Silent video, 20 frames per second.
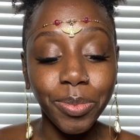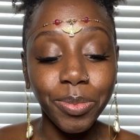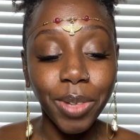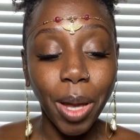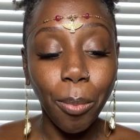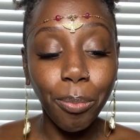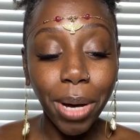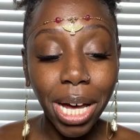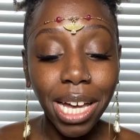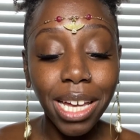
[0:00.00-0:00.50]

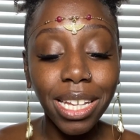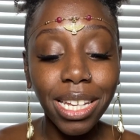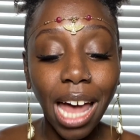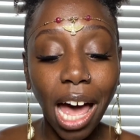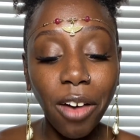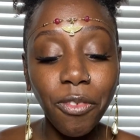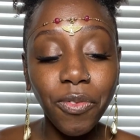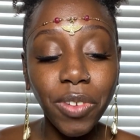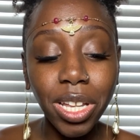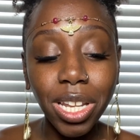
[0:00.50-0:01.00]
But I
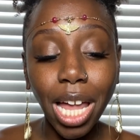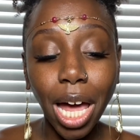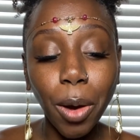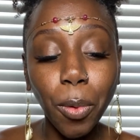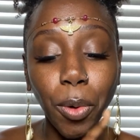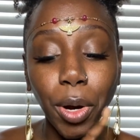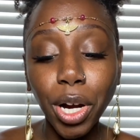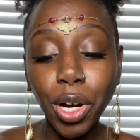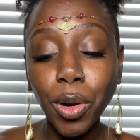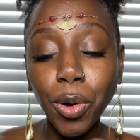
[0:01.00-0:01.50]
feel like
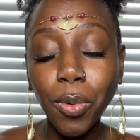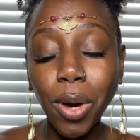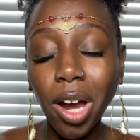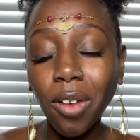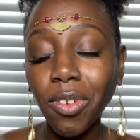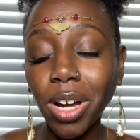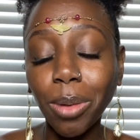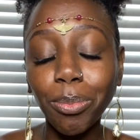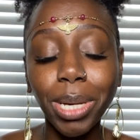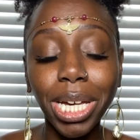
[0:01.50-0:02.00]

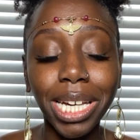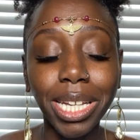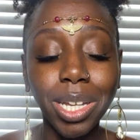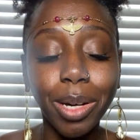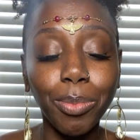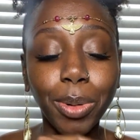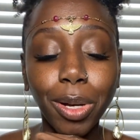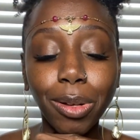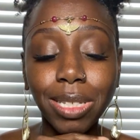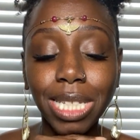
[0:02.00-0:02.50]
whoever I'm picking
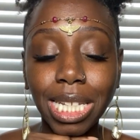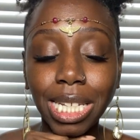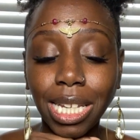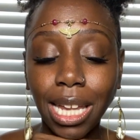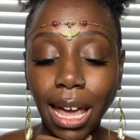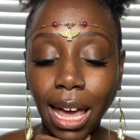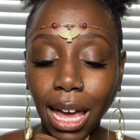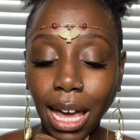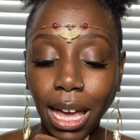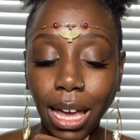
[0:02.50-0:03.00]
up on
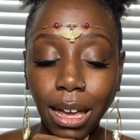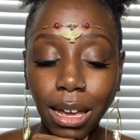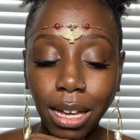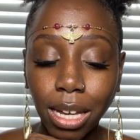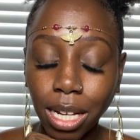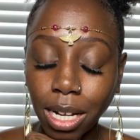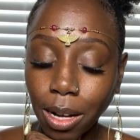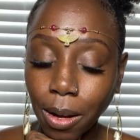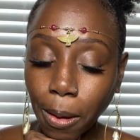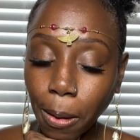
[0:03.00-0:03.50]
today,
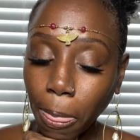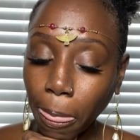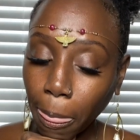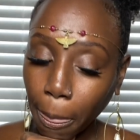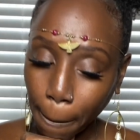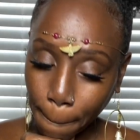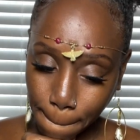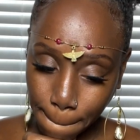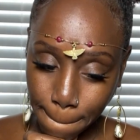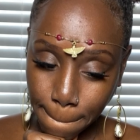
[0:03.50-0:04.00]

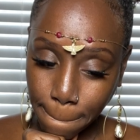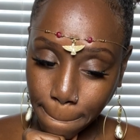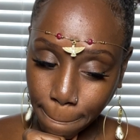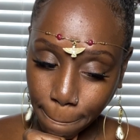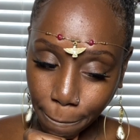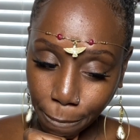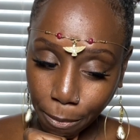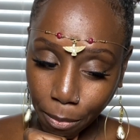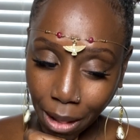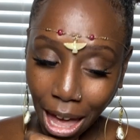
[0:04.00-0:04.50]

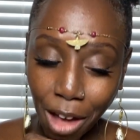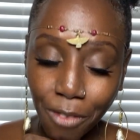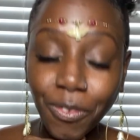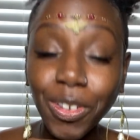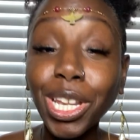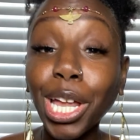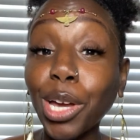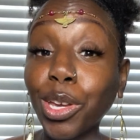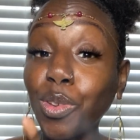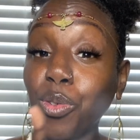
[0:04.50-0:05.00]
I feel
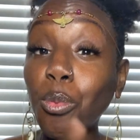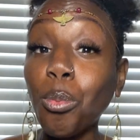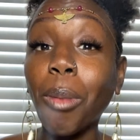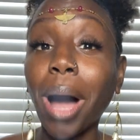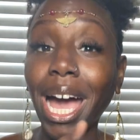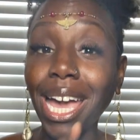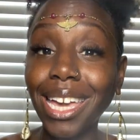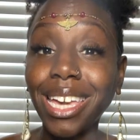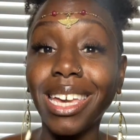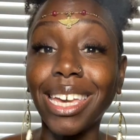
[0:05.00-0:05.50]
like you
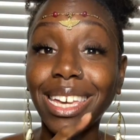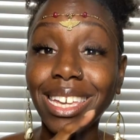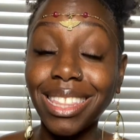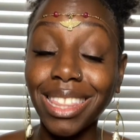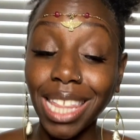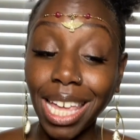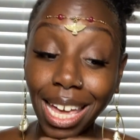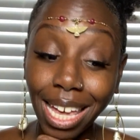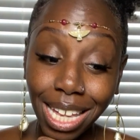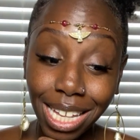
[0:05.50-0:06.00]
might get
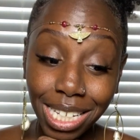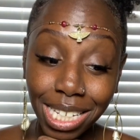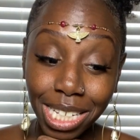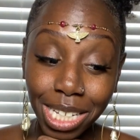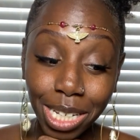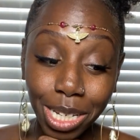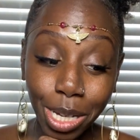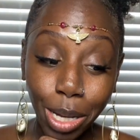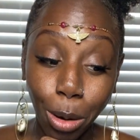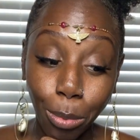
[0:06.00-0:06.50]
that,
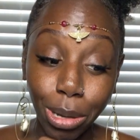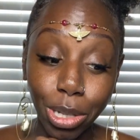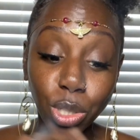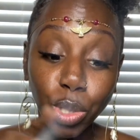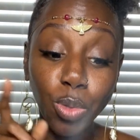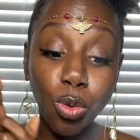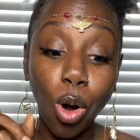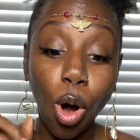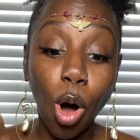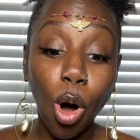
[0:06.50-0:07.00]
but
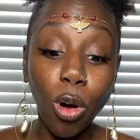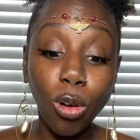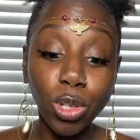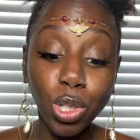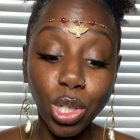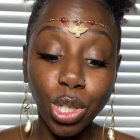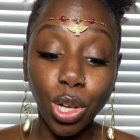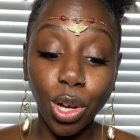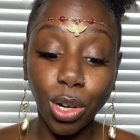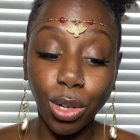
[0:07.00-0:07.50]
you
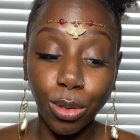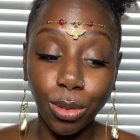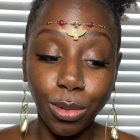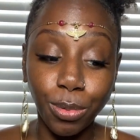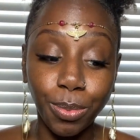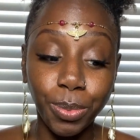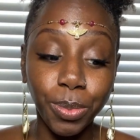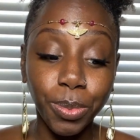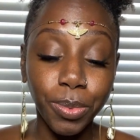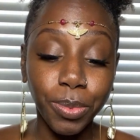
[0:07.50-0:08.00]
also
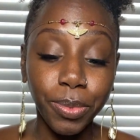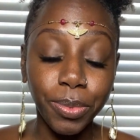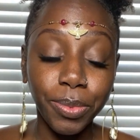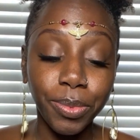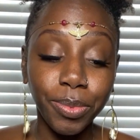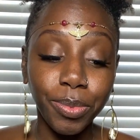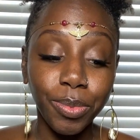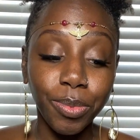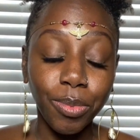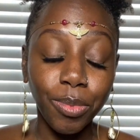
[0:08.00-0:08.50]

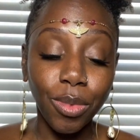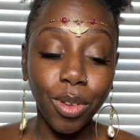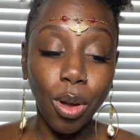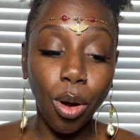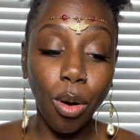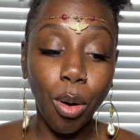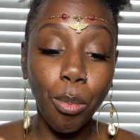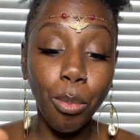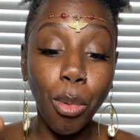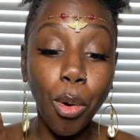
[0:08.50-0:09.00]

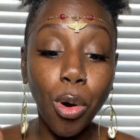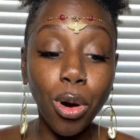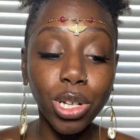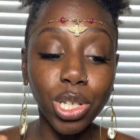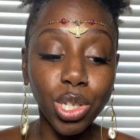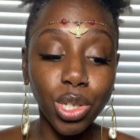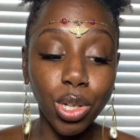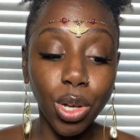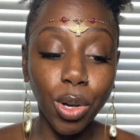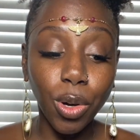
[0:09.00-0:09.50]
more
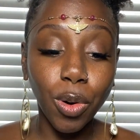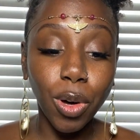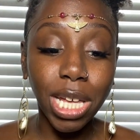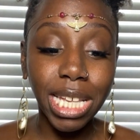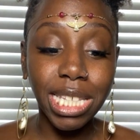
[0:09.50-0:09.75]
so